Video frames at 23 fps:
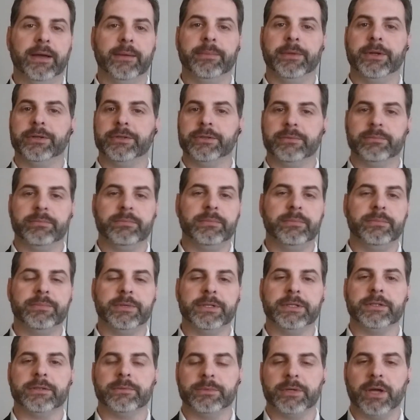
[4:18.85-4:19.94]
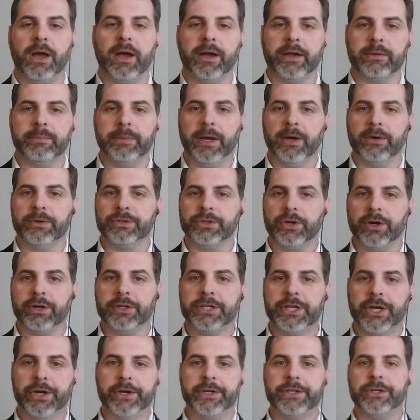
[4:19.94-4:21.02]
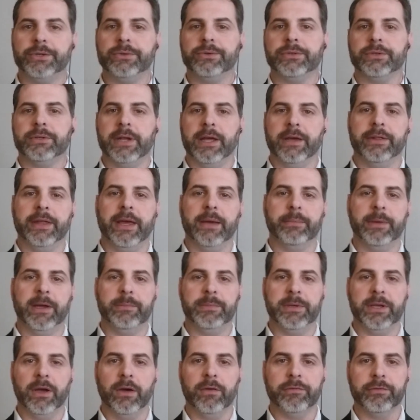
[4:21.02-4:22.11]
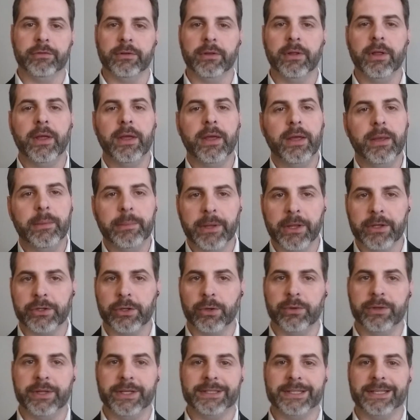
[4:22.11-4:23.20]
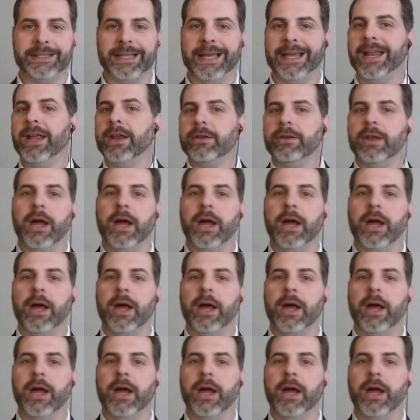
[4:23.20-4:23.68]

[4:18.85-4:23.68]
There's been some talk about tart cherry juice and how that might be helpful, melatonin, things like that.